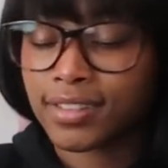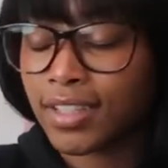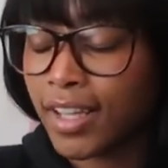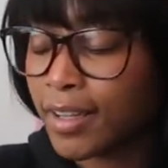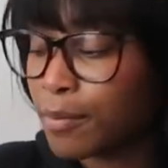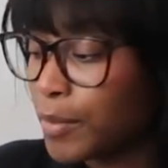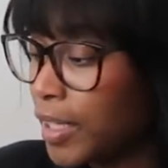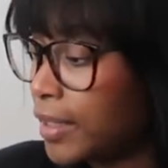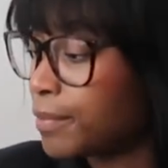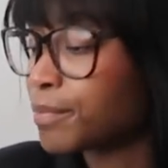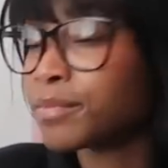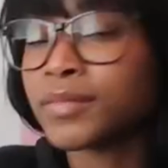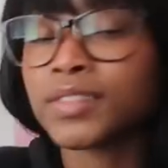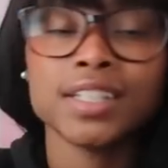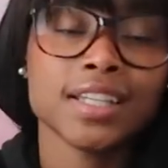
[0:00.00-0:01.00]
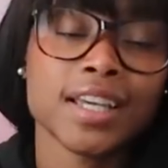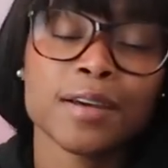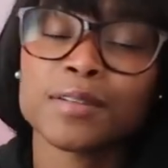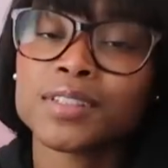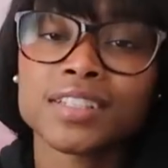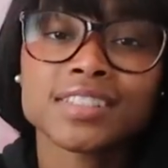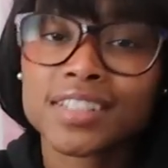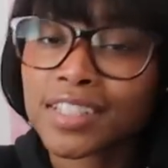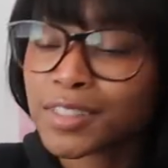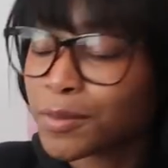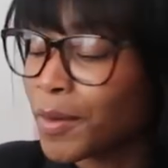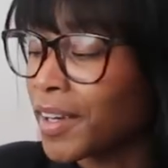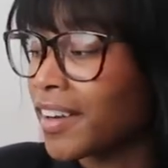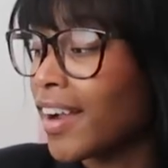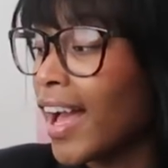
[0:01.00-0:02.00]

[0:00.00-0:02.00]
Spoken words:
Like, but it's a good sweater.